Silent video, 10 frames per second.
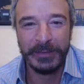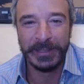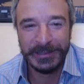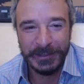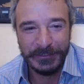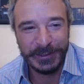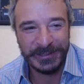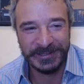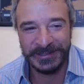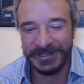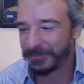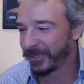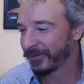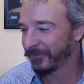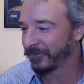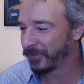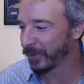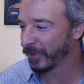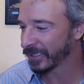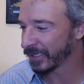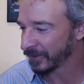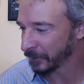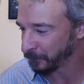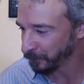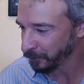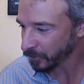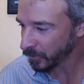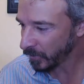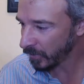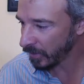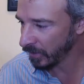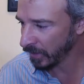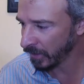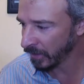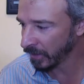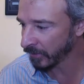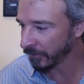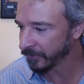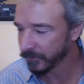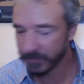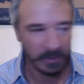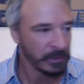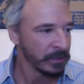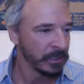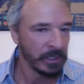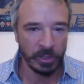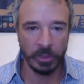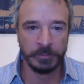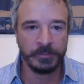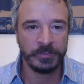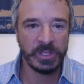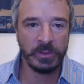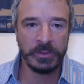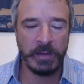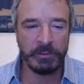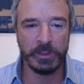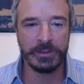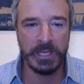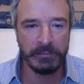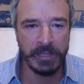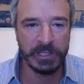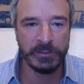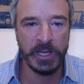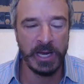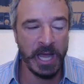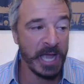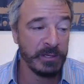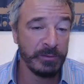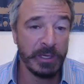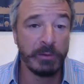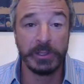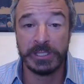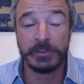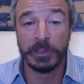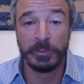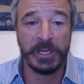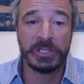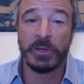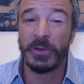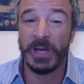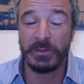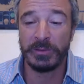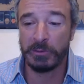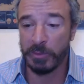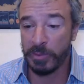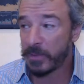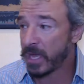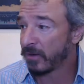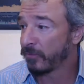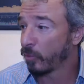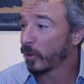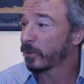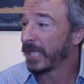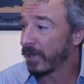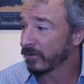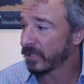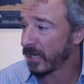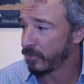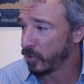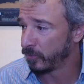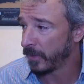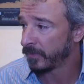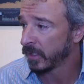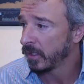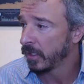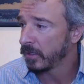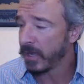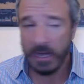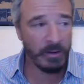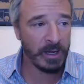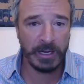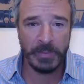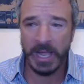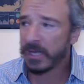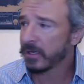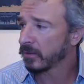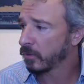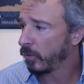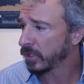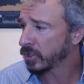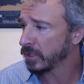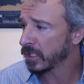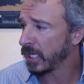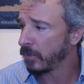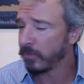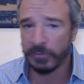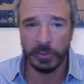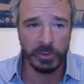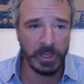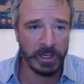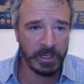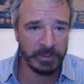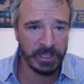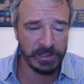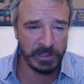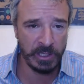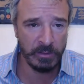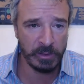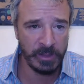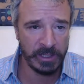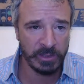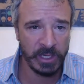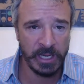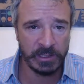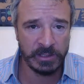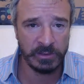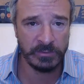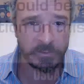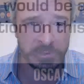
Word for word: out there for these big wigs out there. All right, cool. So that was one. Thank you, Landis, for that. I do think we're in a similar picture, although I do think we're probably headed for more downside movement. Now, I had a question that came through a couple days ago I want to make sure I get to, for a